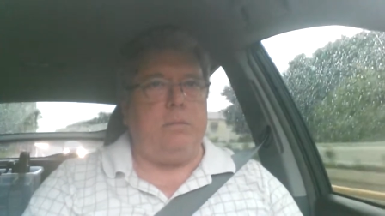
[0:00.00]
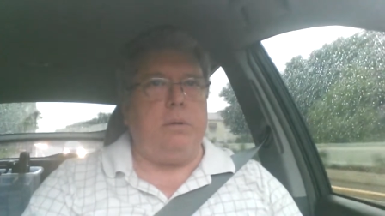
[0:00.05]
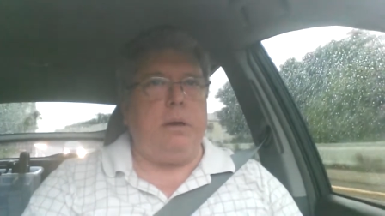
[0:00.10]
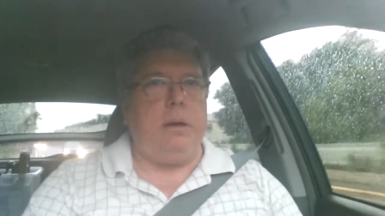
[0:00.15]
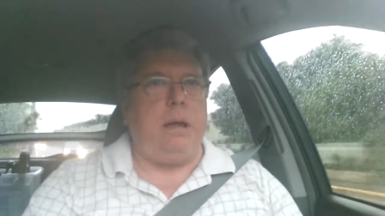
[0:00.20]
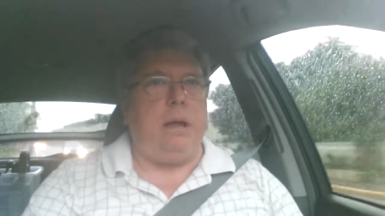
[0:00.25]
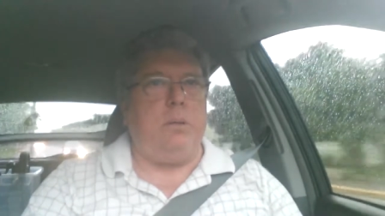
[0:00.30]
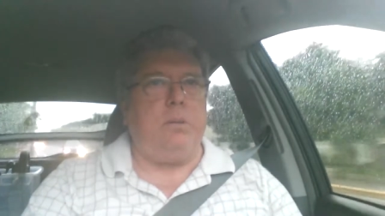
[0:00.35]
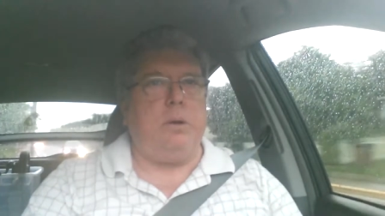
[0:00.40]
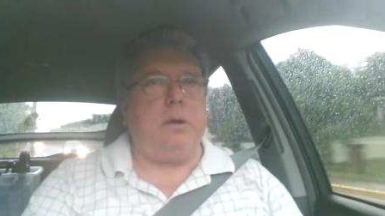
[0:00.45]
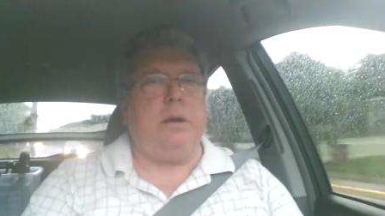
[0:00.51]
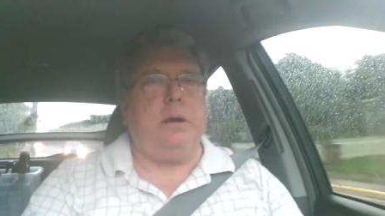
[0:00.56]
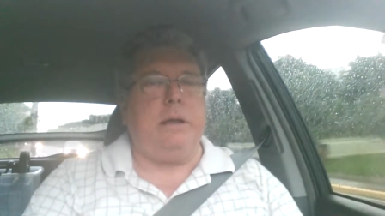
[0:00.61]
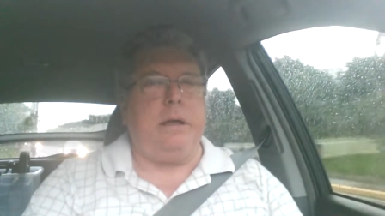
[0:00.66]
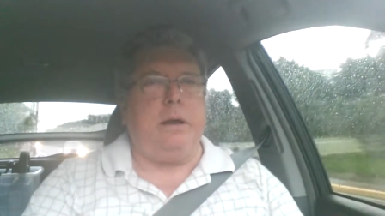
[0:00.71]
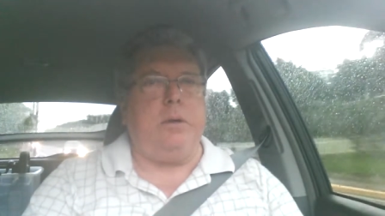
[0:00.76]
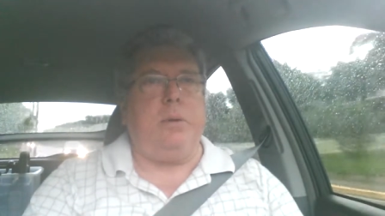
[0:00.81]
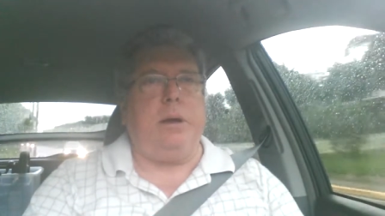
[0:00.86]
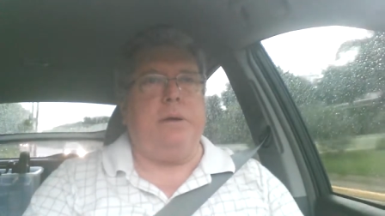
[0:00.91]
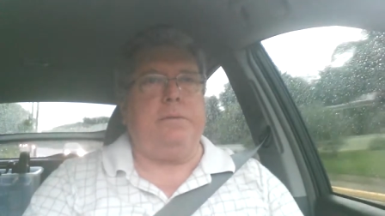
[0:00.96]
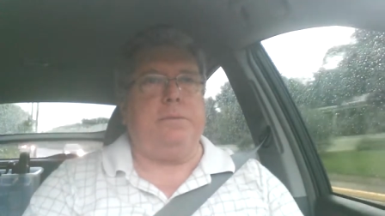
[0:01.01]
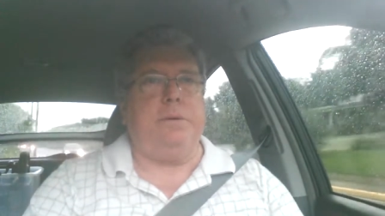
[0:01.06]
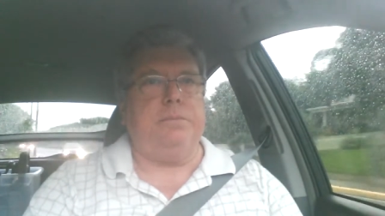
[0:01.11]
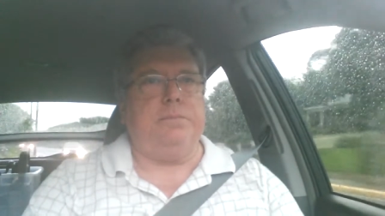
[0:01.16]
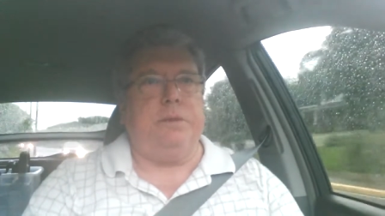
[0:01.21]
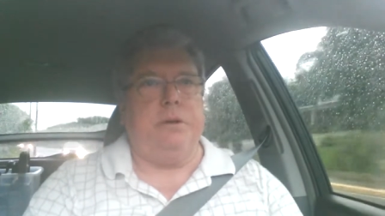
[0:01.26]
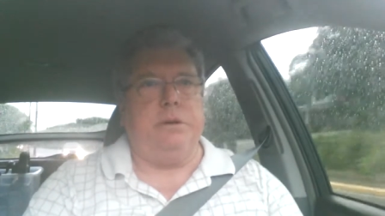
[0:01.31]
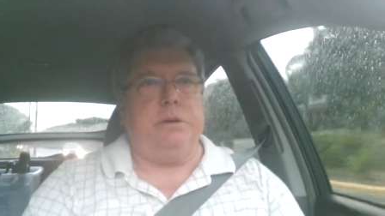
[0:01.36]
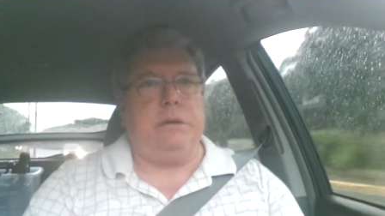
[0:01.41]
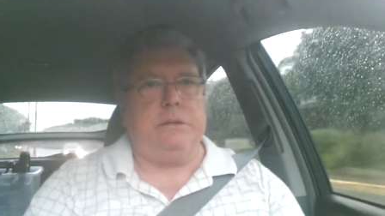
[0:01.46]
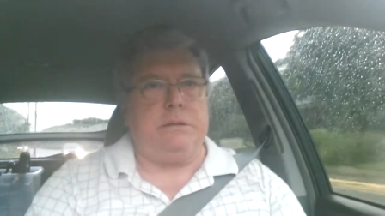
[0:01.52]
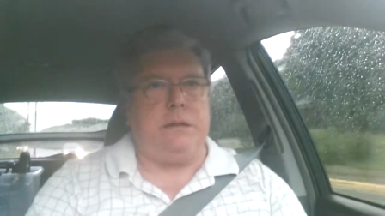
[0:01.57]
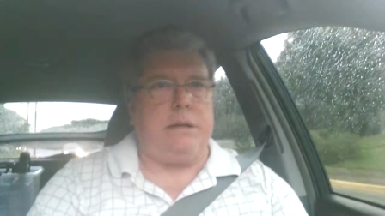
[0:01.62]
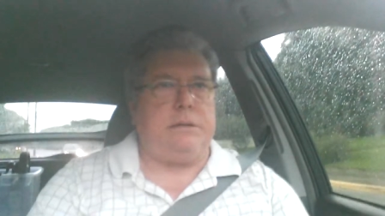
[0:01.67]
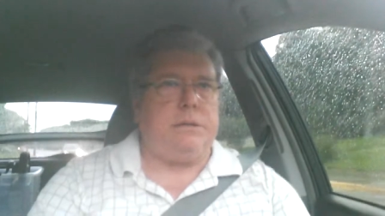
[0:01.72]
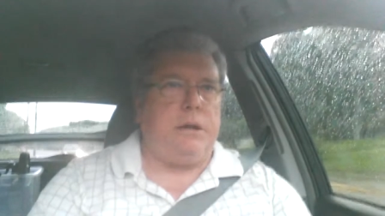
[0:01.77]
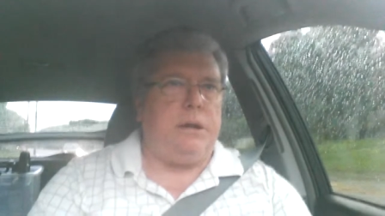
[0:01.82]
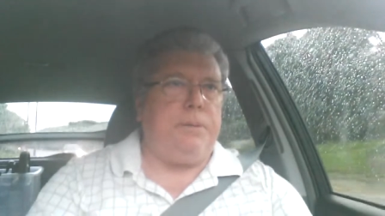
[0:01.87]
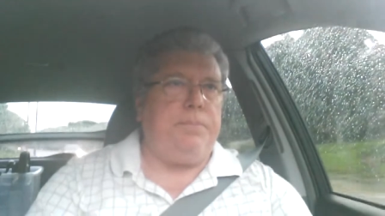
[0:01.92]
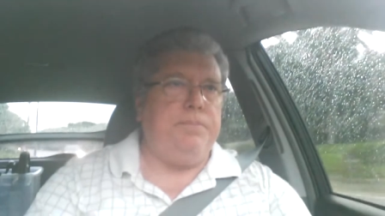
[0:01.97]
We're going to get away from food because
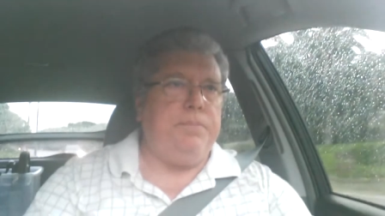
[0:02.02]
that's